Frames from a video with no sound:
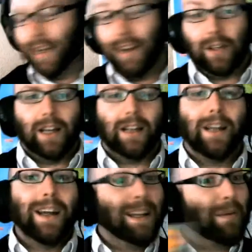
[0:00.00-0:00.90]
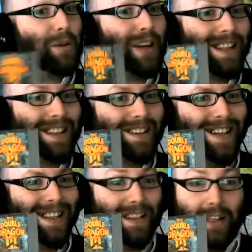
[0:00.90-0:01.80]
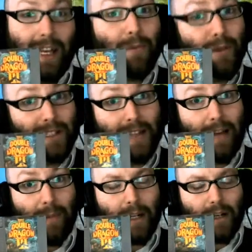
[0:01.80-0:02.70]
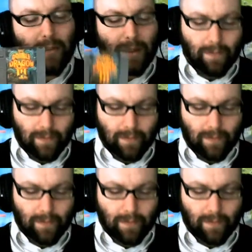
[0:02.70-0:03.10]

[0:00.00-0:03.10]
oh god, Double Dragon Three, the only game where you can die by jumping.